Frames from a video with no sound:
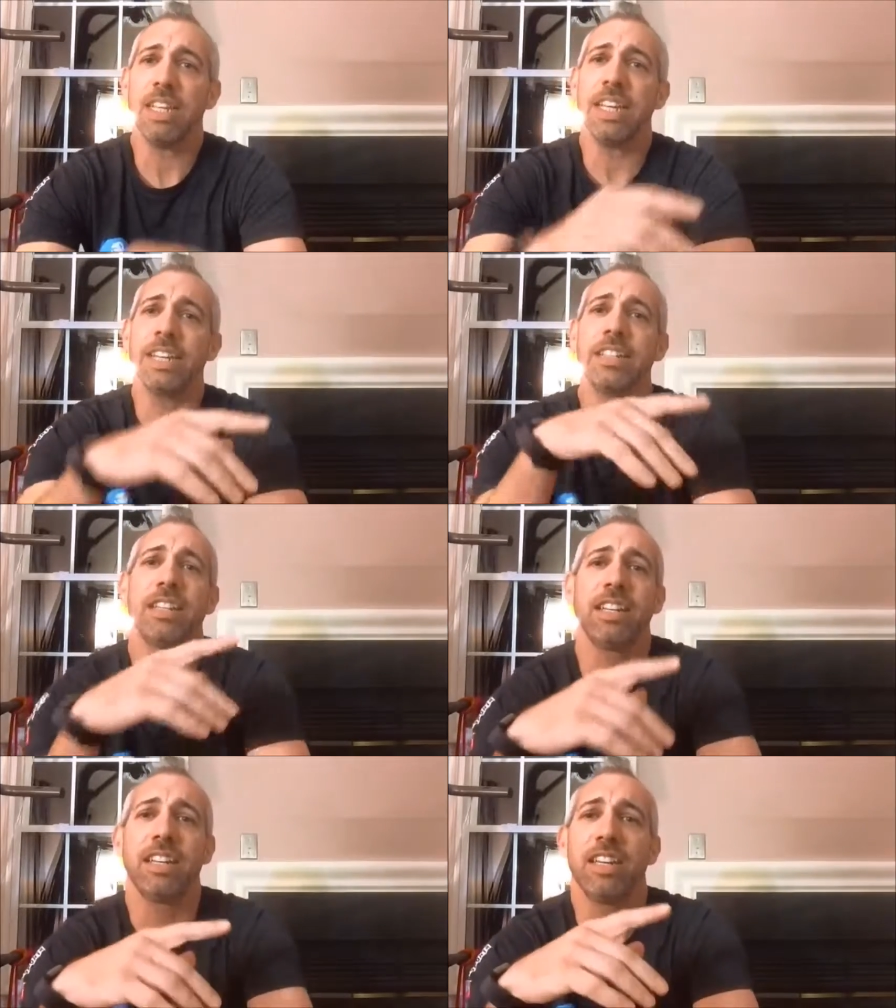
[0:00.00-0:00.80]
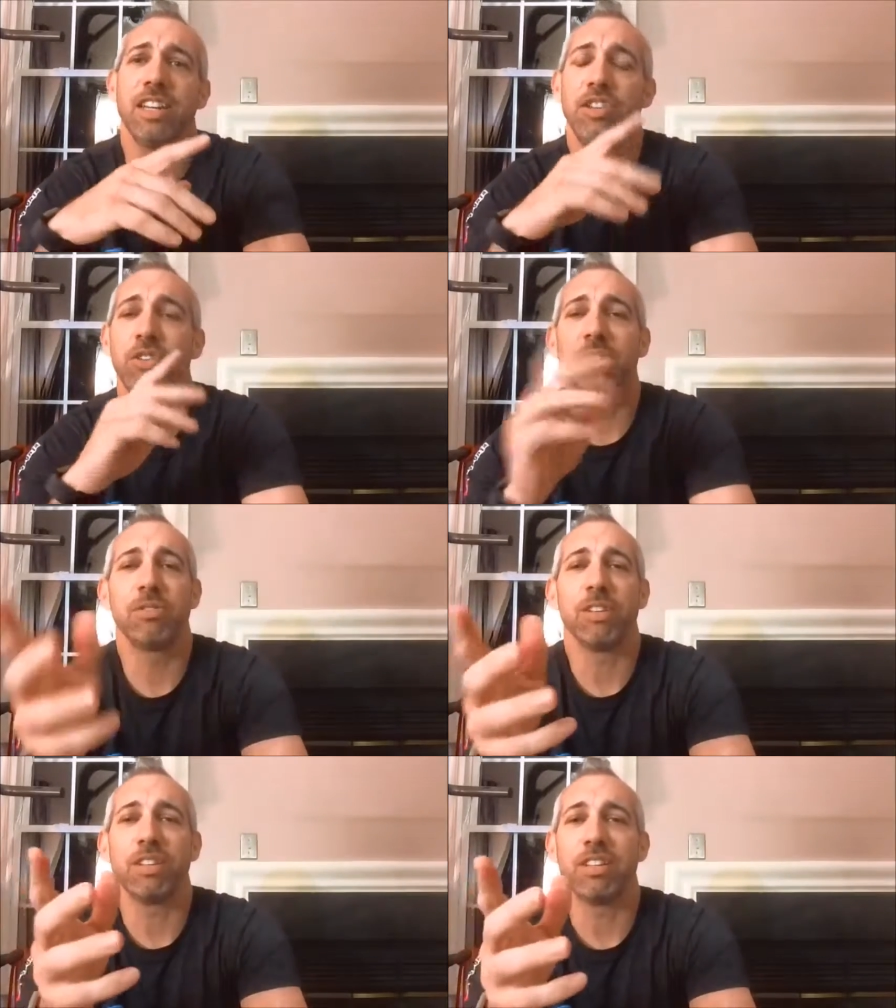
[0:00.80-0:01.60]
and you
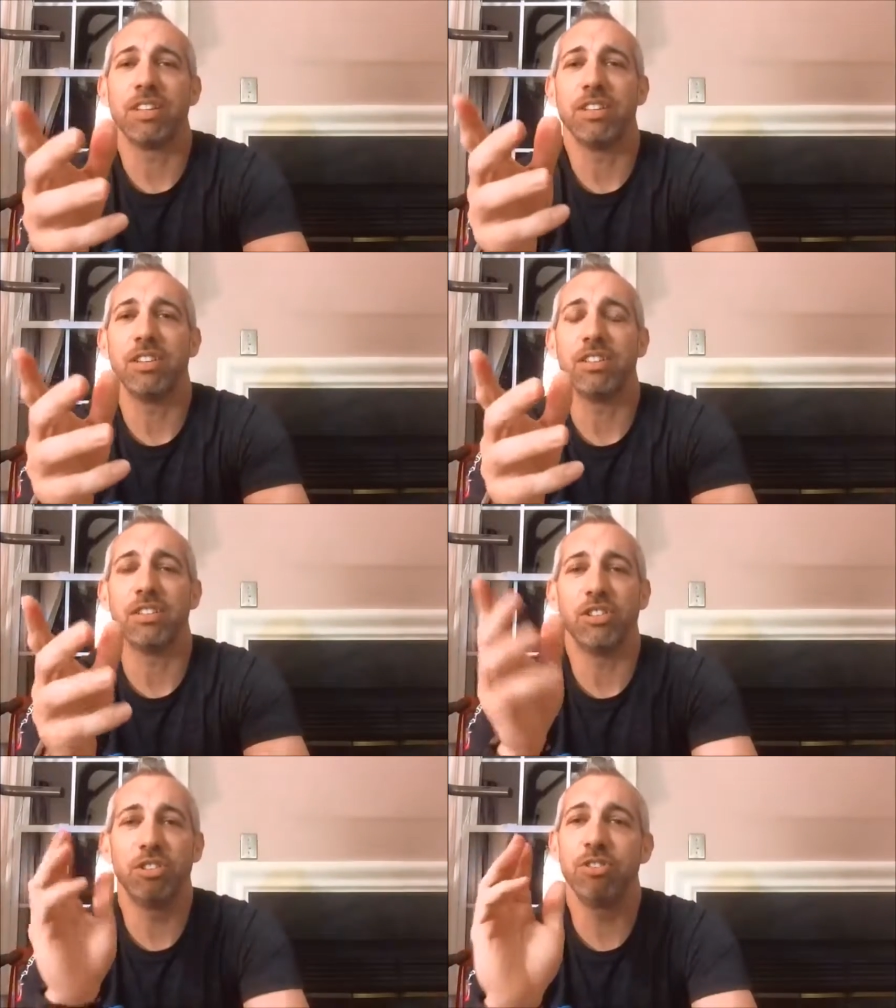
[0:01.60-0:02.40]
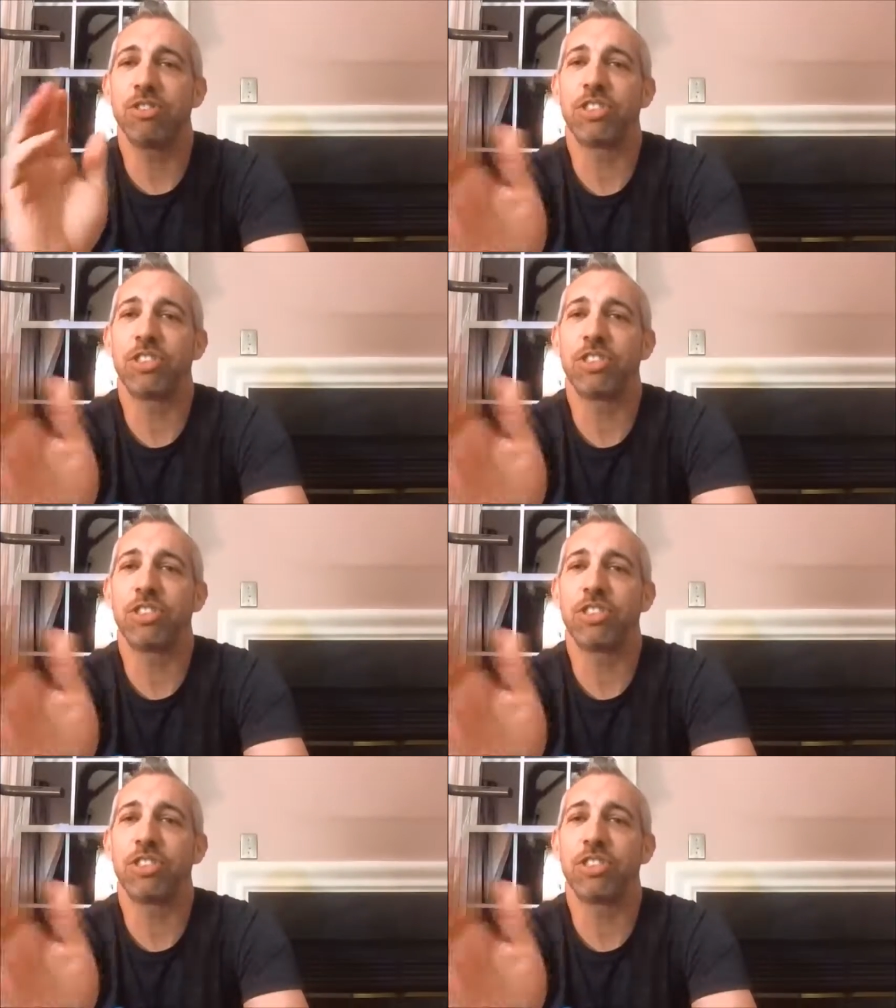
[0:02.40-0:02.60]
don't, you